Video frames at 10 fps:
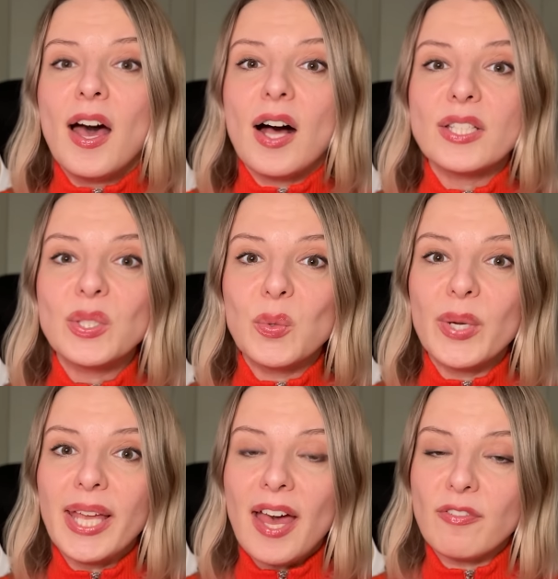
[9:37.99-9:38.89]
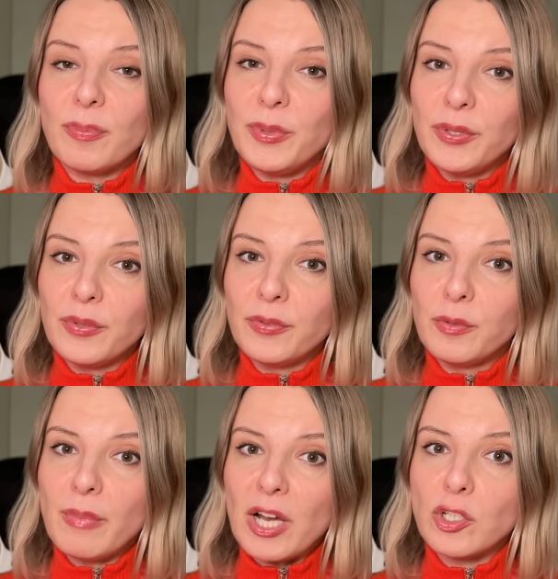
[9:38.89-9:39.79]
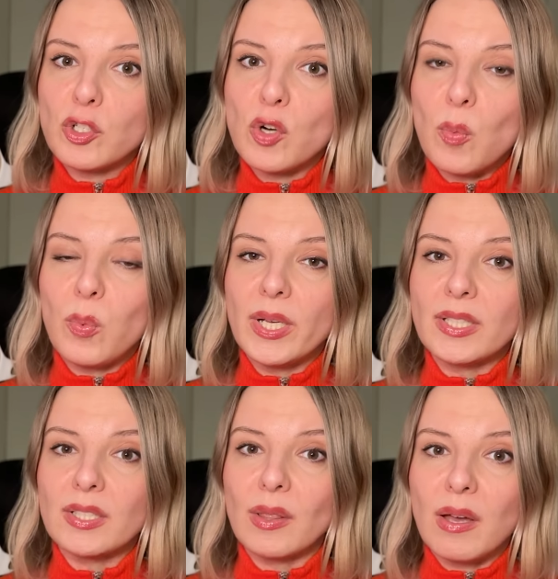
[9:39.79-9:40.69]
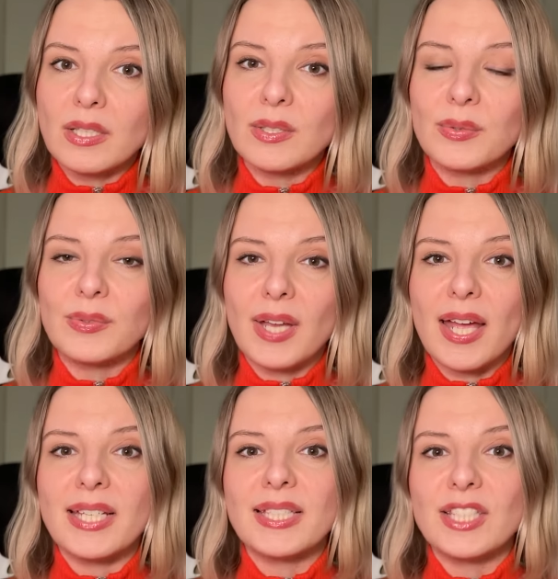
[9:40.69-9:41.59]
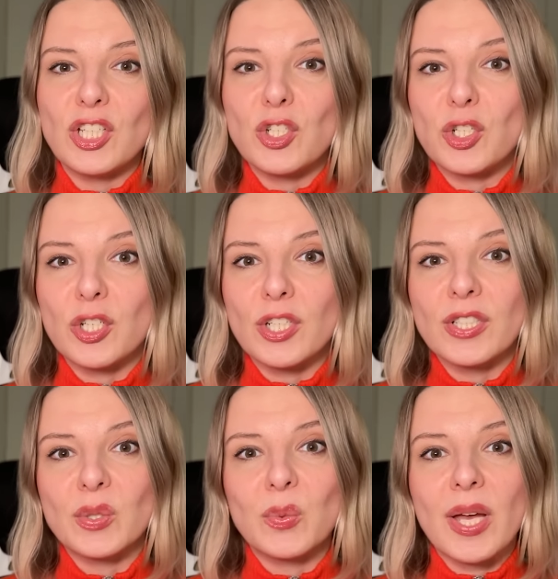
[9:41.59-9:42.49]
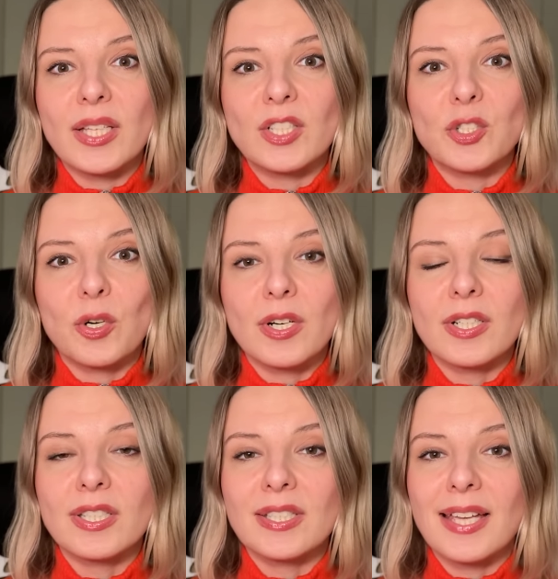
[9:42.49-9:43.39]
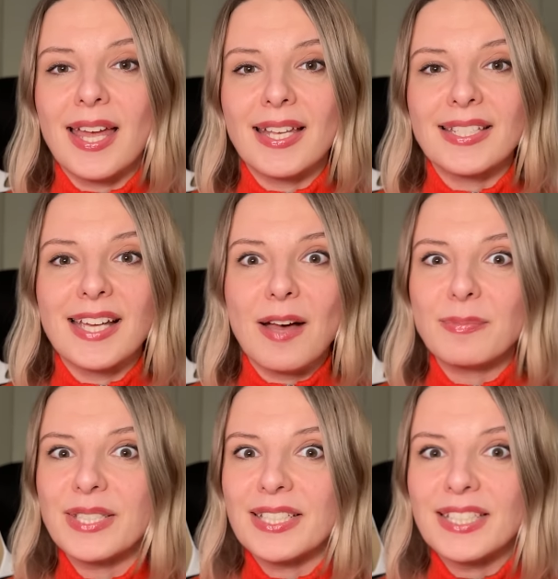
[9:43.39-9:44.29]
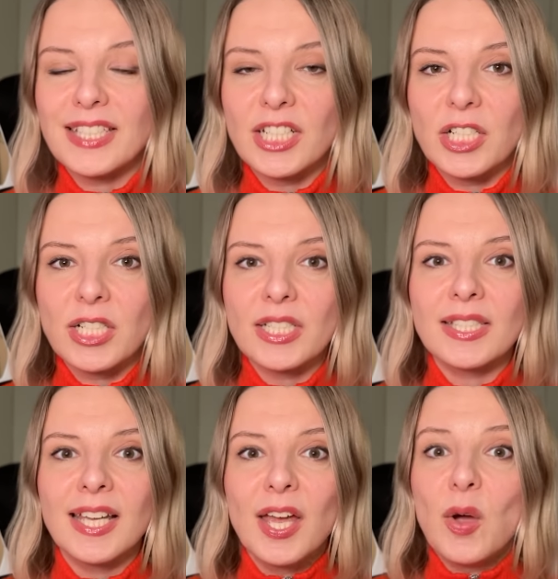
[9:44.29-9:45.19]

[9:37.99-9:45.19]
Also, we have a beautiful merch shop with lots of nice t-shirts, sweatshirts, and cups and stickers